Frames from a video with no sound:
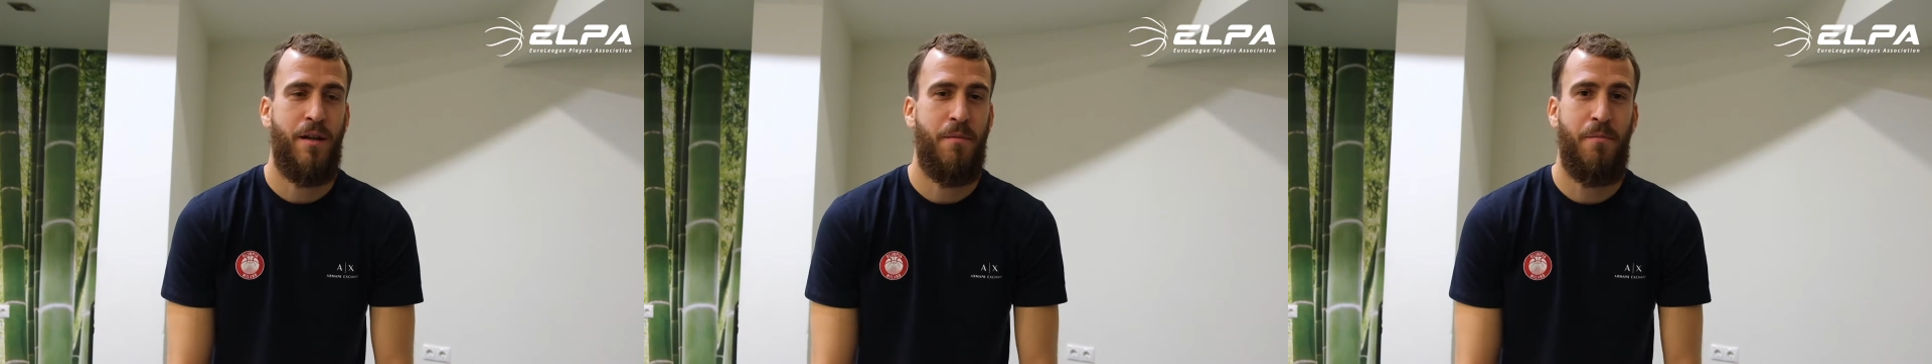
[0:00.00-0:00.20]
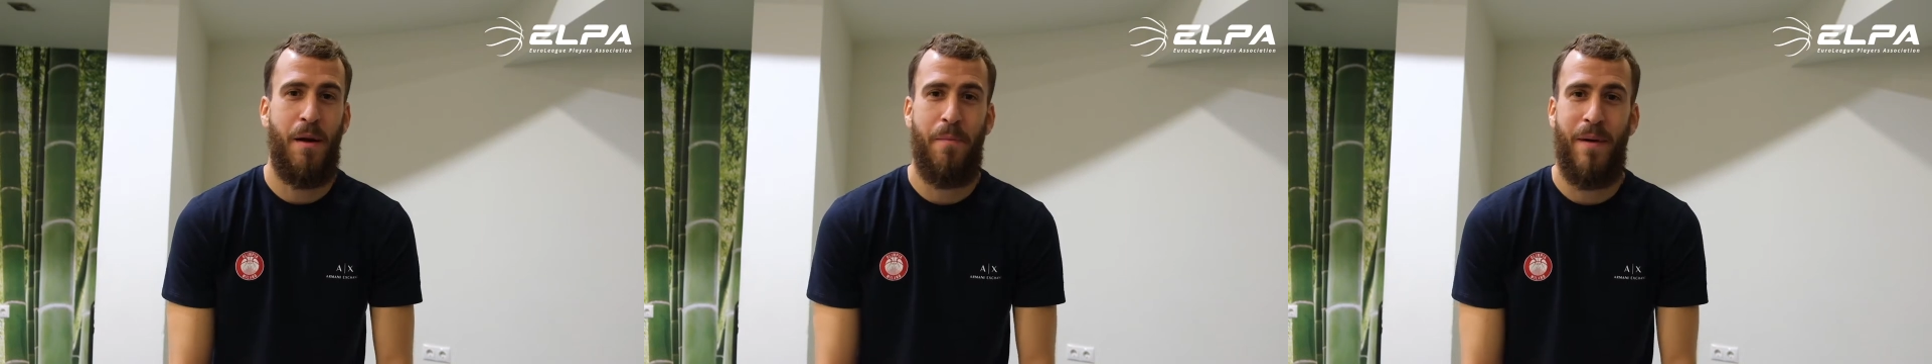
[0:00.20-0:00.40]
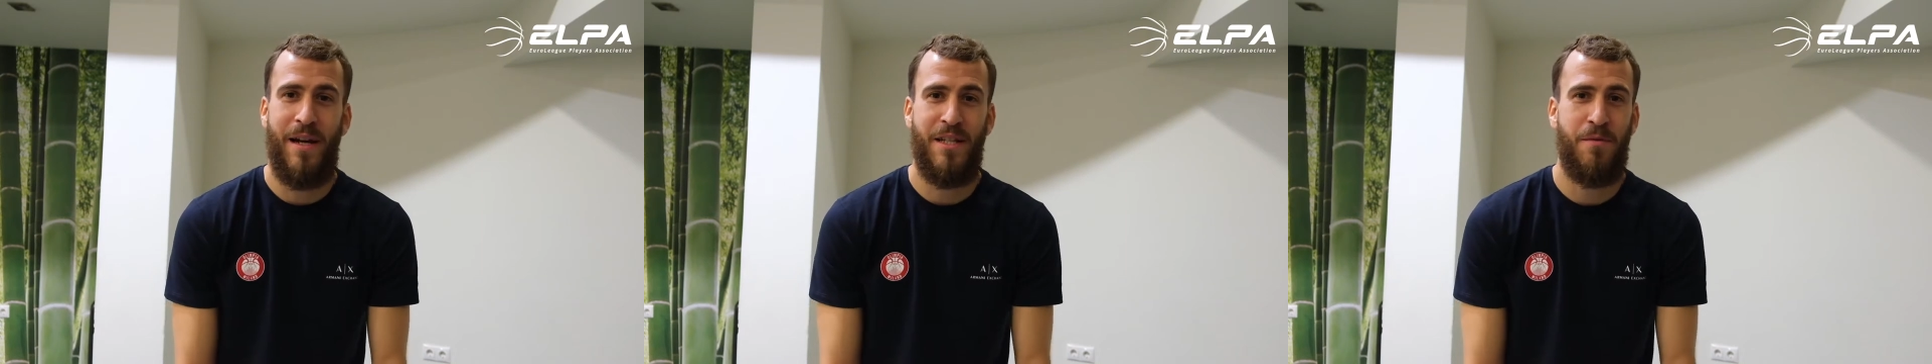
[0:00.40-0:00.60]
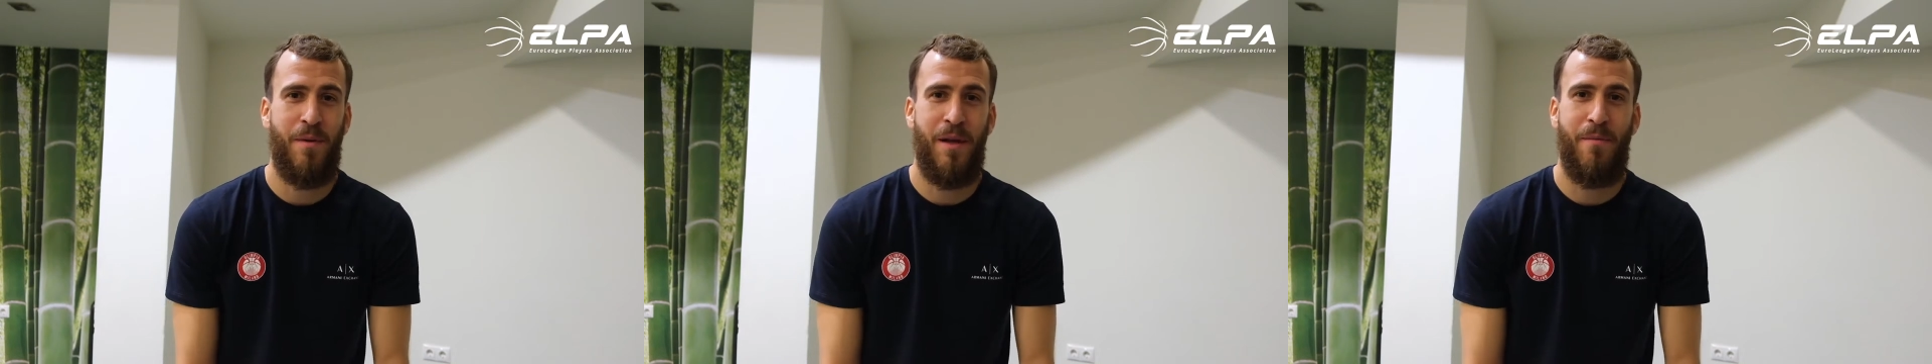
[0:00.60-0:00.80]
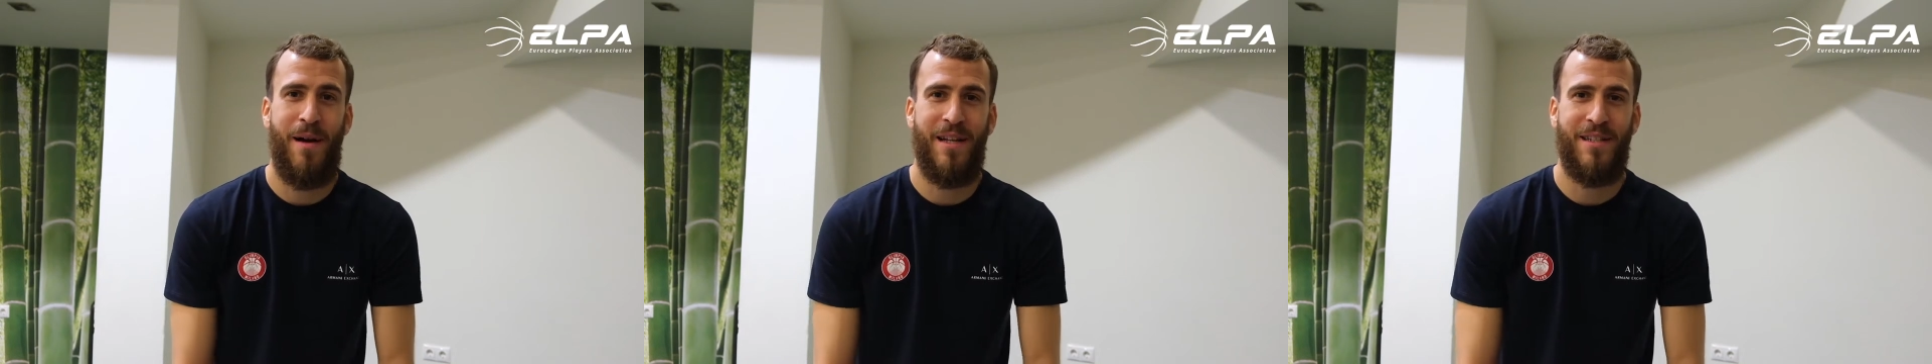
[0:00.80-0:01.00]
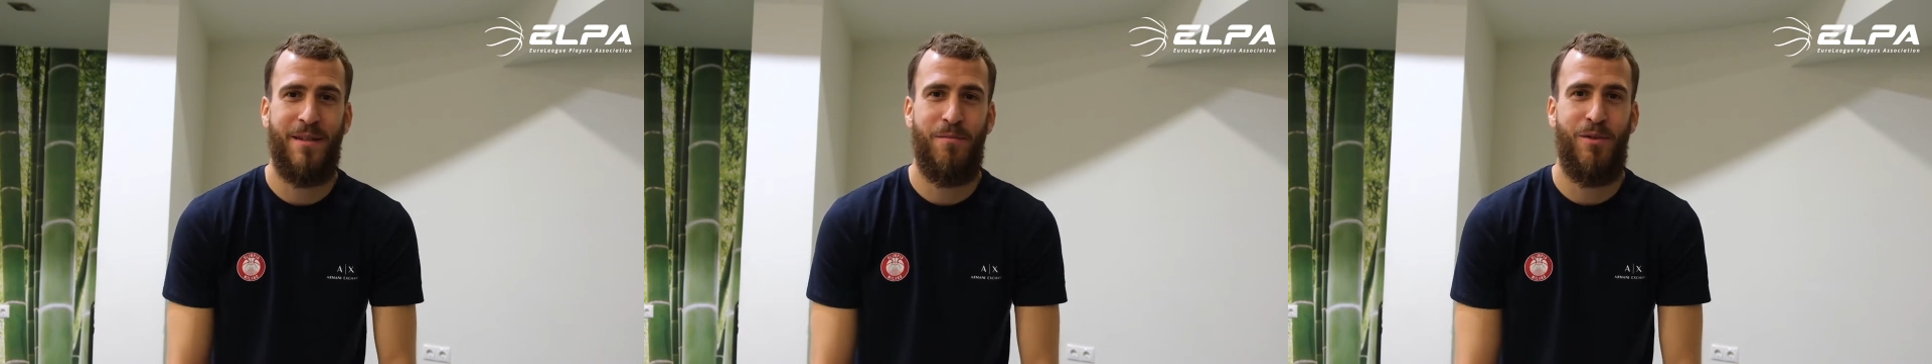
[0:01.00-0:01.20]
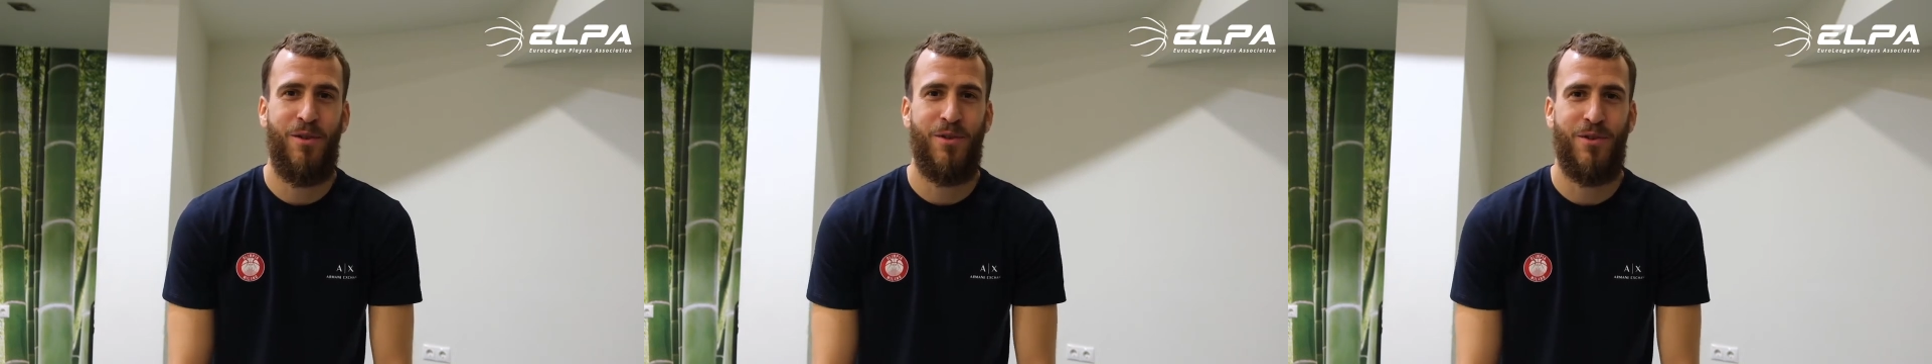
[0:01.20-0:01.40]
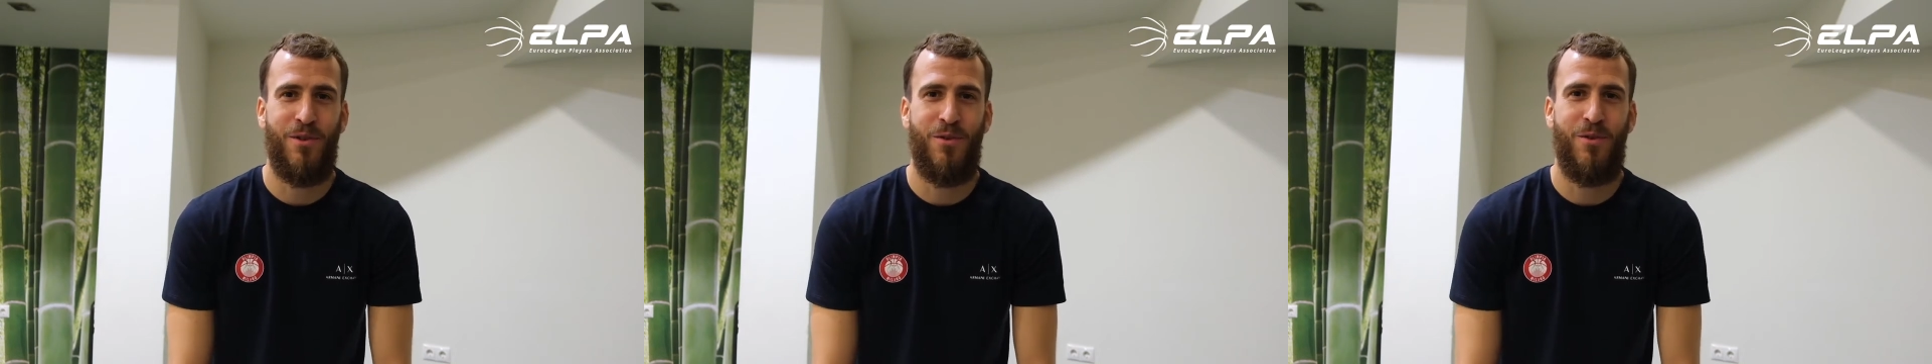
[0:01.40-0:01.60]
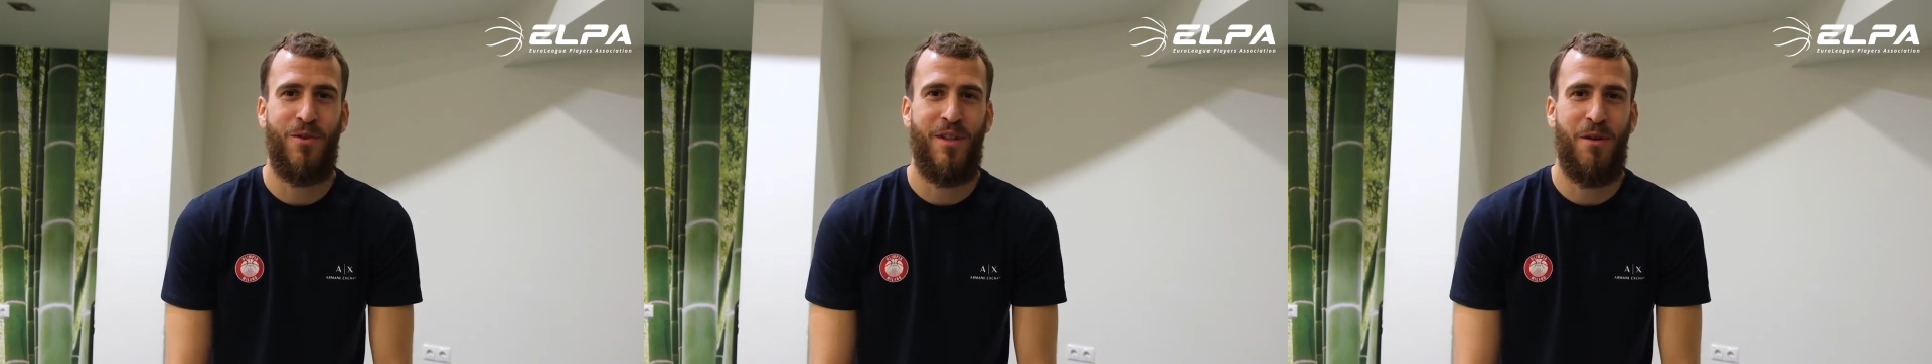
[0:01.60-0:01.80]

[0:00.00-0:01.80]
my parents play basketball, so